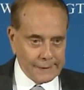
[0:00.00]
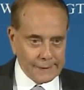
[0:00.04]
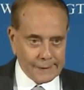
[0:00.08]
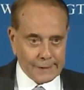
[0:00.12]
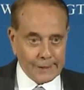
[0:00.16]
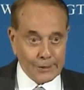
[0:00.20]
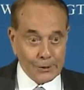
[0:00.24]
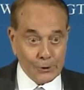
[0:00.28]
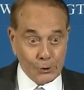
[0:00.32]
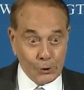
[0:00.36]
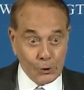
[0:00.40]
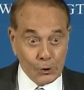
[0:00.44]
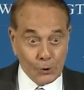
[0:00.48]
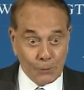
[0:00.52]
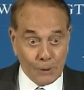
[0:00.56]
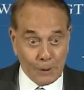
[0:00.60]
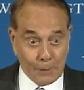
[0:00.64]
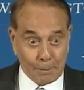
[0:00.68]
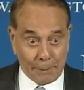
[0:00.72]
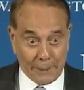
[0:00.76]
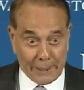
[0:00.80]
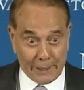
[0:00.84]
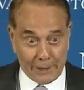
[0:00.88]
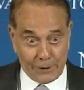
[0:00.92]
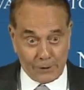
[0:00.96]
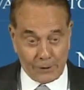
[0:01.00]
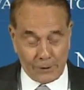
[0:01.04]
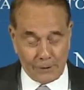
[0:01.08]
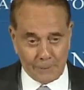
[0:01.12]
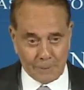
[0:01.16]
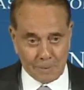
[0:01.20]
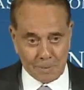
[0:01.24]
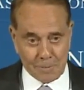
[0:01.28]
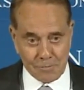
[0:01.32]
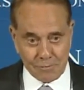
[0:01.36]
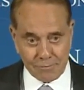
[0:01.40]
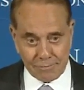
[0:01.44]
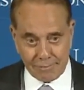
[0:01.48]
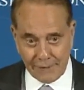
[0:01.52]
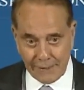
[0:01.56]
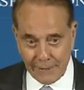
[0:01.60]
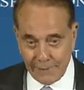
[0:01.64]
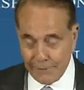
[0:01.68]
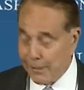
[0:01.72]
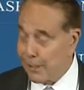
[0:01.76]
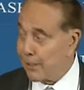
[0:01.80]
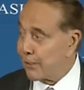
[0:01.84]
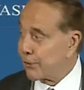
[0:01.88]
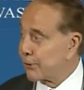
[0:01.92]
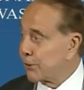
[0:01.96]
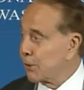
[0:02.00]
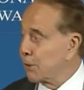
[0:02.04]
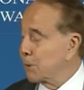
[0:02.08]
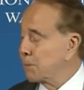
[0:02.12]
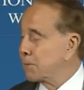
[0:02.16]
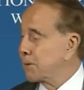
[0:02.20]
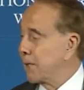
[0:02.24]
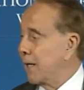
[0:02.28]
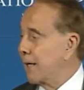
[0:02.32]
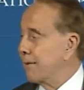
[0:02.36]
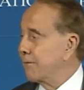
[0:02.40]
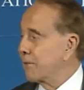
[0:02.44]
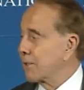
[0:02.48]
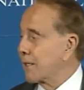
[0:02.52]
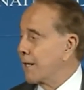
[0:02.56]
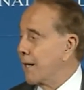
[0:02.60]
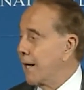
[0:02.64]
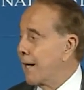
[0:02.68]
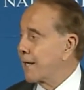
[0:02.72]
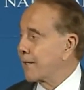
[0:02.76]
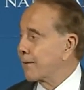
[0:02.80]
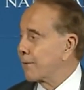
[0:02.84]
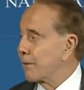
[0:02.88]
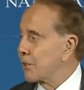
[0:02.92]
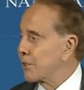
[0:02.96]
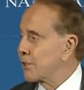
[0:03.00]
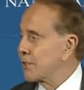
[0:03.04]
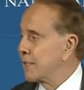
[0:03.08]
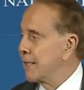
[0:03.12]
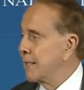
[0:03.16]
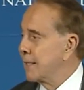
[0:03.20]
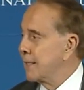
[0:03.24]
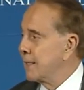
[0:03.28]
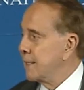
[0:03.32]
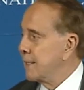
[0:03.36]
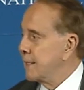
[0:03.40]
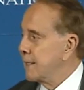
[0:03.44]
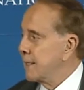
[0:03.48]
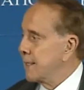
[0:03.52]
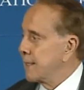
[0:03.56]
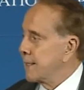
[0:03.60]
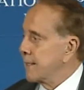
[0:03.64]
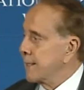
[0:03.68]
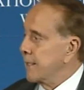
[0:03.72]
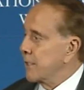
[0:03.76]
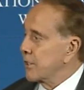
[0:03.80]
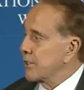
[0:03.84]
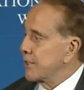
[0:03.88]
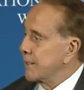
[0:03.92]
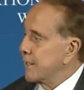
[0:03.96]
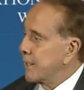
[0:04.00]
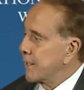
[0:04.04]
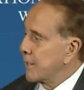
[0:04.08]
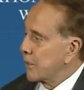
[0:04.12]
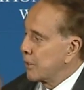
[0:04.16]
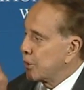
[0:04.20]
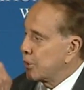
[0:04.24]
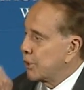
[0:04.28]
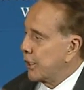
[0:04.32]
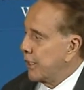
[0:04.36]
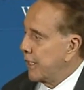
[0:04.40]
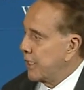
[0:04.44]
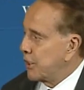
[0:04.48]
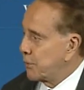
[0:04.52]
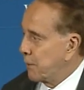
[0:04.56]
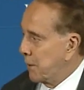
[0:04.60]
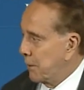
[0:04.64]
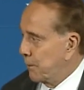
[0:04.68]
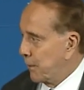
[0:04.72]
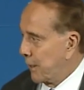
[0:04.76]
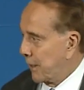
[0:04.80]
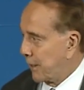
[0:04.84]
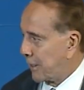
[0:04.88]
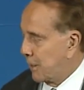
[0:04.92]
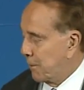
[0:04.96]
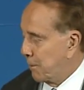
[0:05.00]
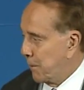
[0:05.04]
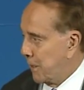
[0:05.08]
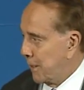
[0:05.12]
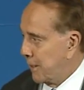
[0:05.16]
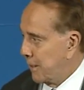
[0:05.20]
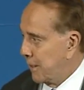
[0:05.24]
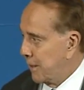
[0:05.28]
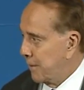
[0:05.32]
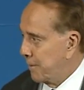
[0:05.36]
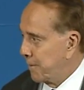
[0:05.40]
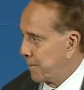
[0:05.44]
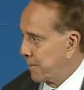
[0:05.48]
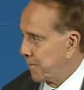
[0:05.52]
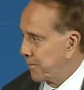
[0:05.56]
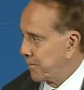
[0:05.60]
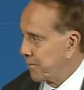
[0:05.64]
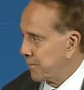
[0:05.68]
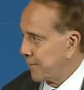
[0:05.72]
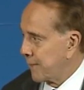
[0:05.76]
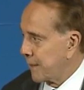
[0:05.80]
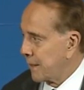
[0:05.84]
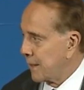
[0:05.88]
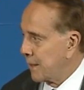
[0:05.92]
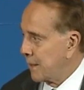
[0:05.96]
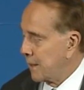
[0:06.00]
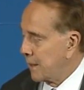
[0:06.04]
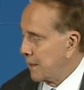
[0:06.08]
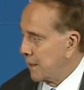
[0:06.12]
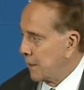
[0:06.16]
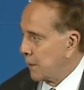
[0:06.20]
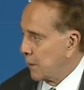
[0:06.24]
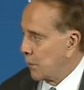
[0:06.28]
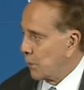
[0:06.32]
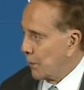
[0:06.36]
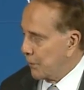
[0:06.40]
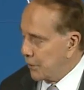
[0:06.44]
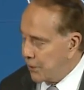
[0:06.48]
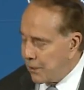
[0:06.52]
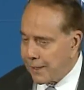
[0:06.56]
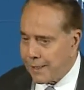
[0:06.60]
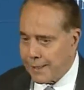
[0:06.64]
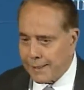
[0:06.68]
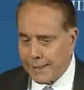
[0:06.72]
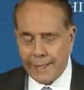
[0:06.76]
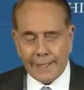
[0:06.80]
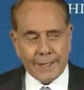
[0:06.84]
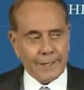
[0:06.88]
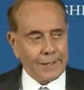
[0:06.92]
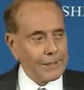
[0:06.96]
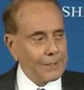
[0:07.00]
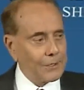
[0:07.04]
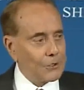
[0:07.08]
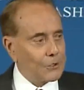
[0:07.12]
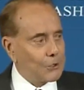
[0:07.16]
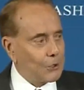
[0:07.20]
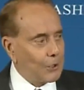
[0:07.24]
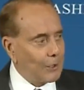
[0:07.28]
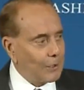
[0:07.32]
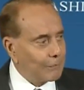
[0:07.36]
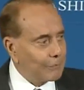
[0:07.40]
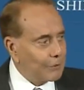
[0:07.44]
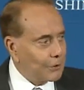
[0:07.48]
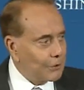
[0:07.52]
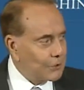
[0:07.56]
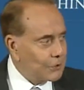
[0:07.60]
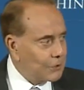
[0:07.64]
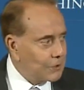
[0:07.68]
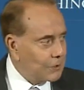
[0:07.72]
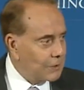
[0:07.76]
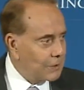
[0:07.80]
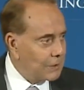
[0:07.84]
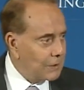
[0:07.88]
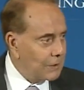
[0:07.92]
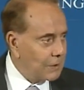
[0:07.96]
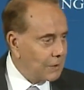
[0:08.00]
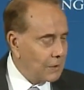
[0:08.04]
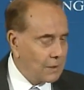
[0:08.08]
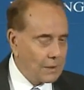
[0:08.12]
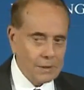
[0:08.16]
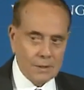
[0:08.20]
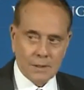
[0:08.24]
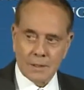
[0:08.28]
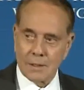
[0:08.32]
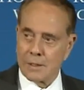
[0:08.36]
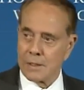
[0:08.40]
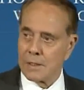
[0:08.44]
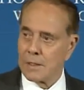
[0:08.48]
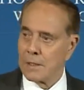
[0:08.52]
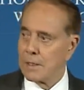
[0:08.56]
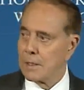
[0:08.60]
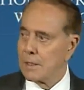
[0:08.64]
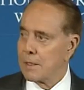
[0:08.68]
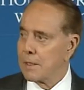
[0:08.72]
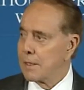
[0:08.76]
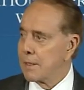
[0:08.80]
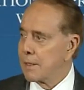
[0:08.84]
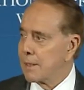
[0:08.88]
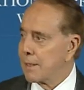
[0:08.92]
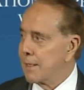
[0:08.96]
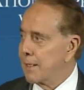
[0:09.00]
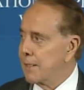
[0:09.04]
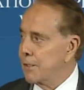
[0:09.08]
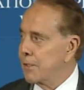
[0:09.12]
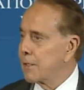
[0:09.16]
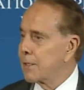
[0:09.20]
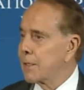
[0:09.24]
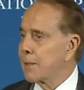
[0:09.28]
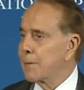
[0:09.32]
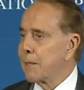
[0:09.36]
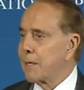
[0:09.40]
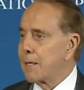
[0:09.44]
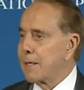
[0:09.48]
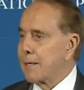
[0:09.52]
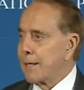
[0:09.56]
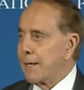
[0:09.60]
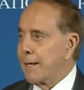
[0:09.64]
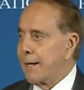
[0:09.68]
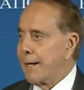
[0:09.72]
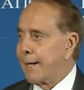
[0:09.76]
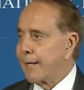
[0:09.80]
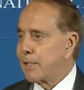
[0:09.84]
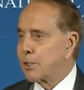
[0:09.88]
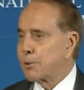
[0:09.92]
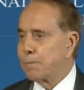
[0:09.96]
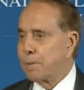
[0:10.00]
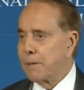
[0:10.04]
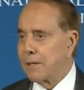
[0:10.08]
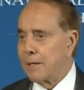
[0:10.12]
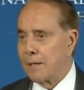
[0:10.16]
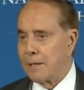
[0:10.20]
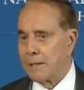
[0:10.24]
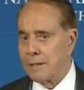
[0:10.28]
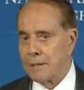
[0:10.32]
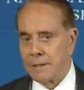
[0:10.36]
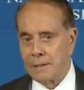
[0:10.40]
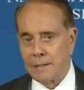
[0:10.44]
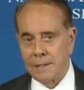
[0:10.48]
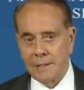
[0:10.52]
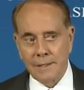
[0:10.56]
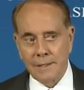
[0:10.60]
because you know what power the veterans groups have in Congress. There's another change we recommended. When you get out of the service and you get in a hospital,